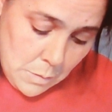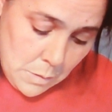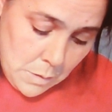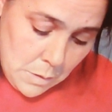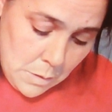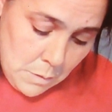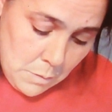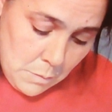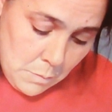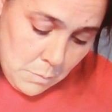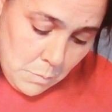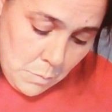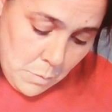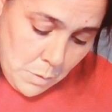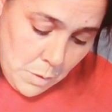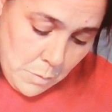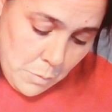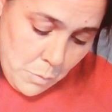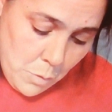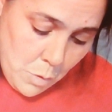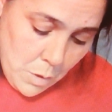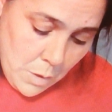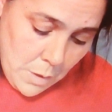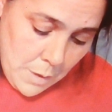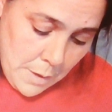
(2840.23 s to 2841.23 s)
one more
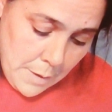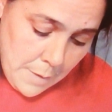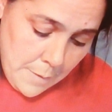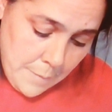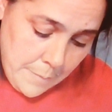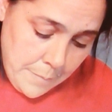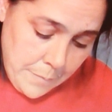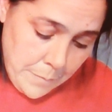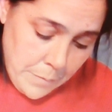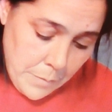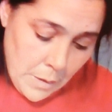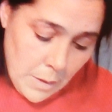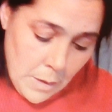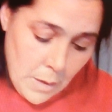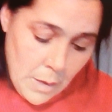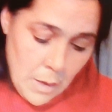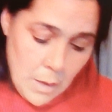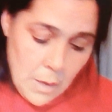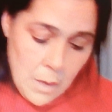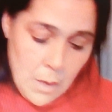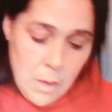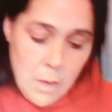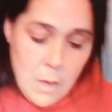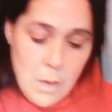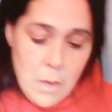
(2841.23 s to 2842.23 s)
here.
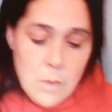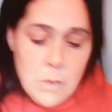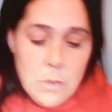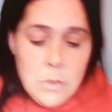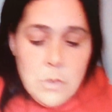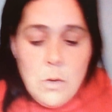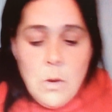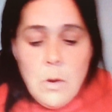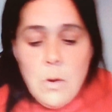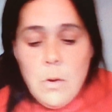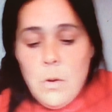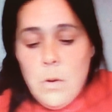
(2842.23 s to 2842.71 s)
So